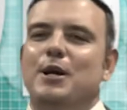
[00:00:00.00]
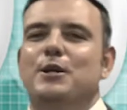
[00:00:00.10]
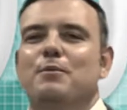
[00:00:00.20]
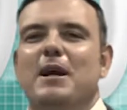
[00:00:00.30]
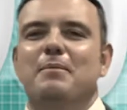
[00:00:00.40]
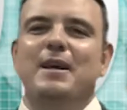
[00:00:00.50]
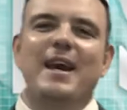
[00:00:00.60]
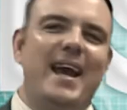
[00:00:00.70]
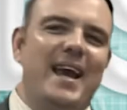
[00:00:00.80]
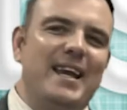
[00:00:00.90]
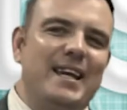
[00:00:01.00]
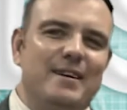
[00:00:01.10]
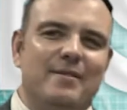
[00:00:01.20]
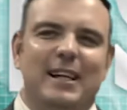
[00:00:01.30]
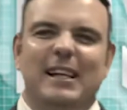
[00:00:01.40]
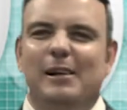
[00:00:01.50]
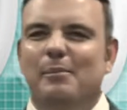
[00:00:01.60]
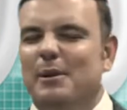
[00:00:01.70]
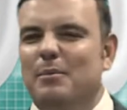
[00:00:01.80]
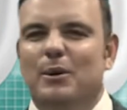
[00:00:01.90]
you may behave a little
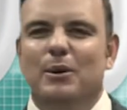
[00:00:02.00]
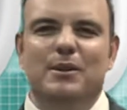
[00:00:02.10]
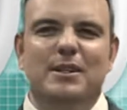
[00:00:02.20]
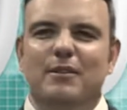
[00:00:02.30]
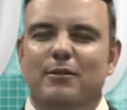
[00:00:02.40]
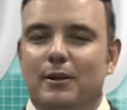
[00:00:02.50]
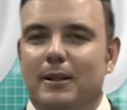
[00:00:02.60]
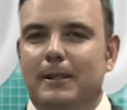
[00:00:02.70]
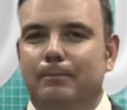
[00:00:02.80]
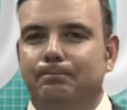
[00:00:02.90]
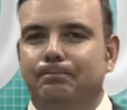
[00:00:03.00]
bit more differently.